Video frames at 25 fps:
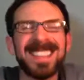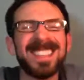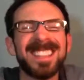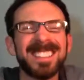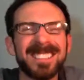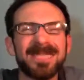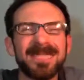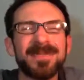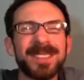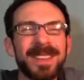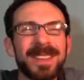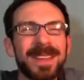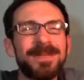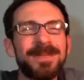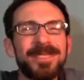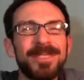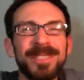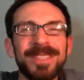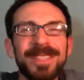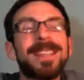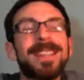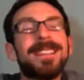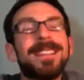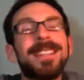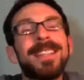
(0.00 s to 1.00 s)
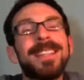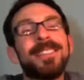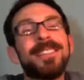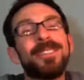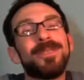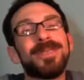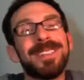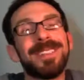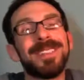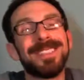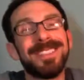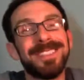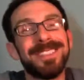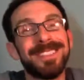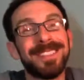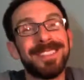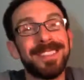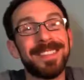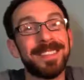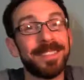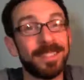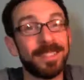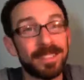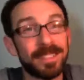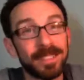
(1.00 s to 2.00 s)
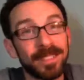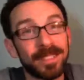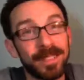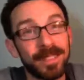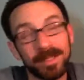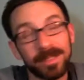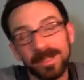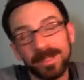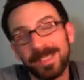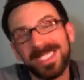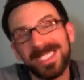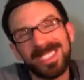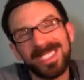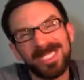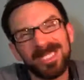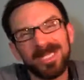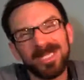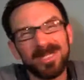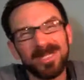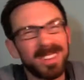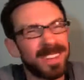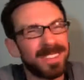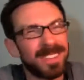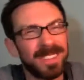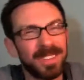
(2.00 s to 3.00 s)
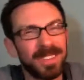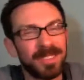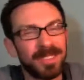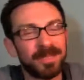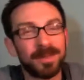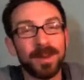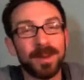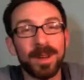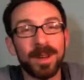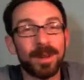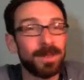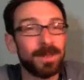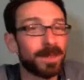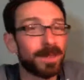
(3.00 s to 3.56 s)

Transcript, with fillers: sometimes you got to let the crazies in and discover you're crazy as well.